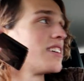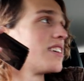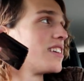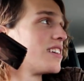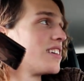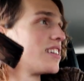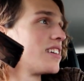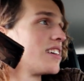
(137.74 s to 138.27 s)
You
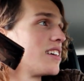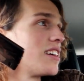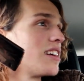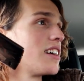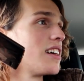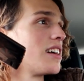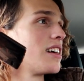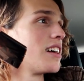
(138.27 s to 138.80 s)
guys knew
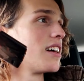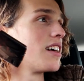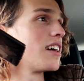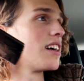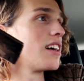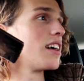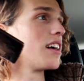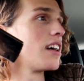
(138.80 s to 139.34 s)
about
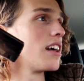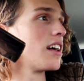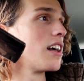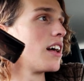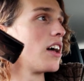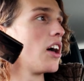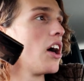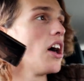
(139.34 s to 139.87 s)
this. We had a
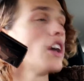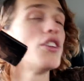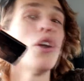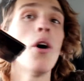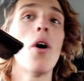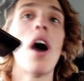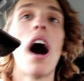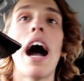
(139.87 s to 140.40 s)
plan. Like...
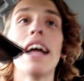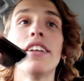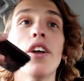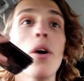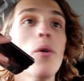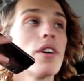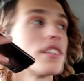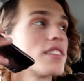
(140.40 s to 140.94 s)
No, I
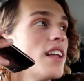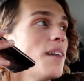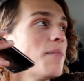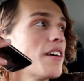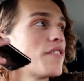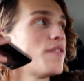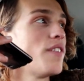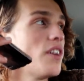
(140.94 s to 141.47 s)
know. It's not
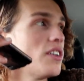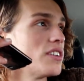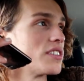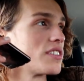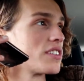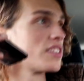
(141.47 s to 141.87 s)
my fault.